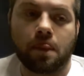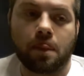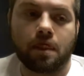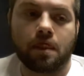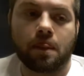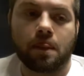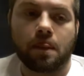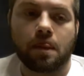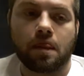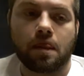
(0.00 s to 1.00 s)

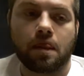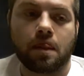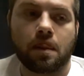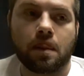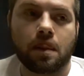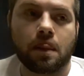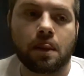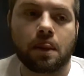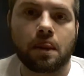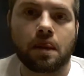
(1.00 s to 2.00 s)

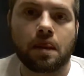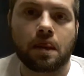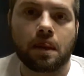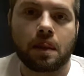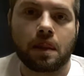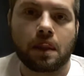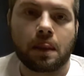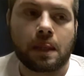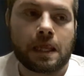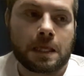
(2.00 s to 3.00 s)

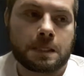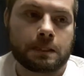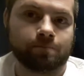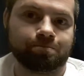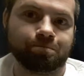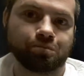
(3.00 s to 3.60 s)
(not speaking)